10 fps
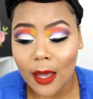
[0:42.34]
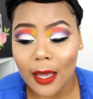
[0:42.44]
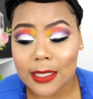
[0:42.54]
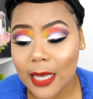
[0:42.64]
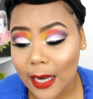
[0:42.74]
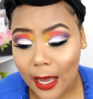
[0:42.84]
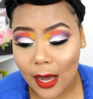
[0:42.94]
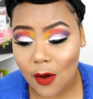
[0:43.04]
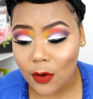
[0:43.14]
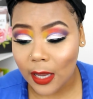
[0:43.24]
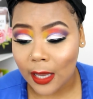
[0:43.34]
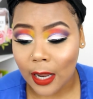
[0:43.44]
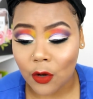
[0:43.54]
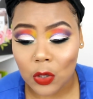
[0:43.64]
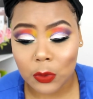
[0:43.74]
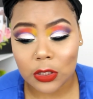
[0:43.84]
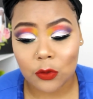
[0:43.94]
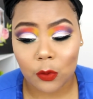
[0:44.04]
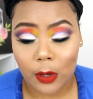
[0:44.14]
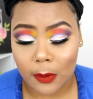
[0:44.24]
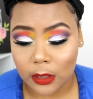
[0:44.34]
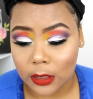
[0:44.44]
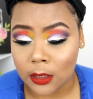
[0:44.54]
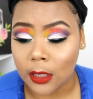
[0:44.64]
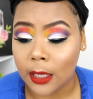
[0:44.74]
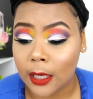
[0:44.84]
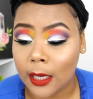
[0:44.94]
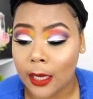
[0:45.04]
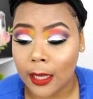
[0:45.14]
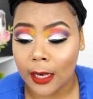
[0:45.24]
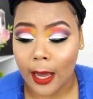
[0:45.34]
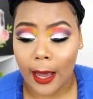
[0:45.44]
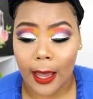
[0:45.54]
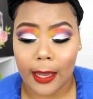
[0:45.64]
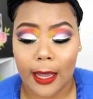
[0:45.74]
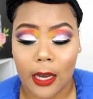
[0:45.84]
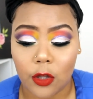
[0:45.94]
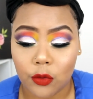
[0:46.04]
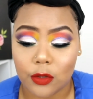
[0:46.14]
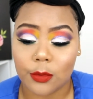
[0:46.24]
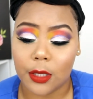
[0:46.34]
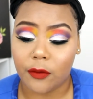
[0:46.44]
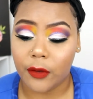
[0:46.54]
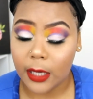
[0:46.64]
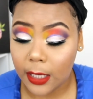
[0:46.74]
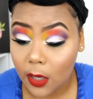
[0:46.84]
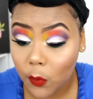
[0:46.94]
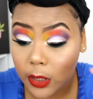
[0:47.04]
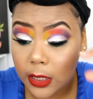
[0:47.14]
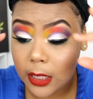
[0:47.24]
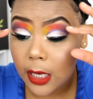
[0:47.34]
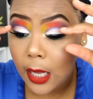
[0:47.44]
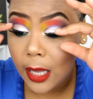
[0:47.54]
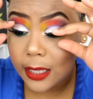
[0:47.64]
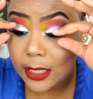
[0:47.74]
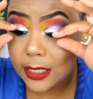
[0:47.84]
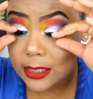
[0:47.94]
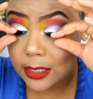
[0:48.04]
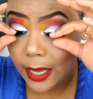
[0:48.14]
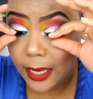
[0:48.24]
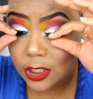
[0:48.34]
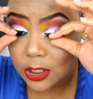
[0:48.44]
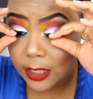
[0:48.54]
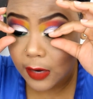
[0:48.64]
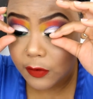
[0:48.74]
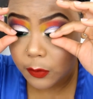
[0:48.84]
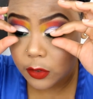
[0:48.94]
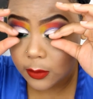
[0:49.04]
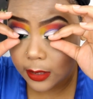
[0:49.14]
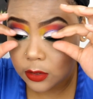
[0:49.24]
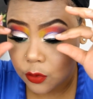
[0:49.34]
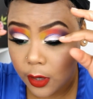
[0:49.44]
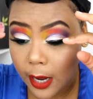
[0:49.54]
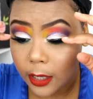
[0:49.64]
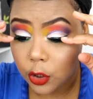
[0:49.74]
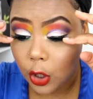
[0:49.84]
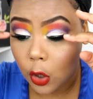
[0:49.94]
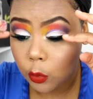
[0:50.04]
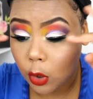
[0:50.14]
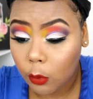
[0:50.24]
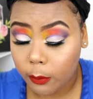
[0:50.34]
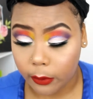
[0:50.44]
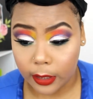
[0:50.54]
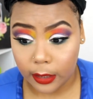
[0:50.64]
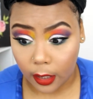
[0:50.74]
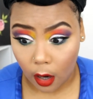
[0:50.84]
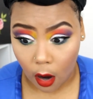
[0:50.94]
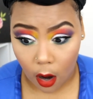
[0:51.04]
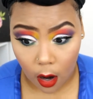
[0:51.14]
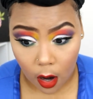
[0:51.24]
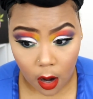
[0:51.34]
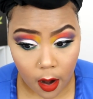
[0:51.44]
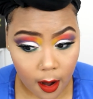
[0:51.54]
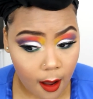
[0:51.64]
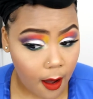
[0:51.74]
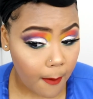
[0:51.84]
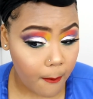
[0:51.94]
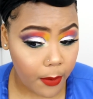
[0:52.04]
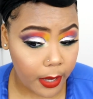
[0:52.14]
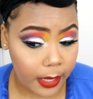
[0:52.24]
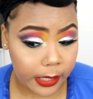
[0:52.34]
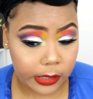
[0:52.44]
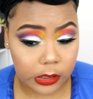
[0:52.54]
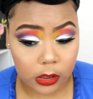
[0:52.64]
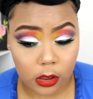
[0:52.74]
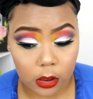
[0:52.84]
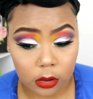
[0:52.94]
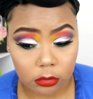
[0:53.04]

sat down and I knew I wanted to do a rainbow look, and I kind of threw some stuff in with it. These lashes came from the beauty supply store. I don't know what brand they are, but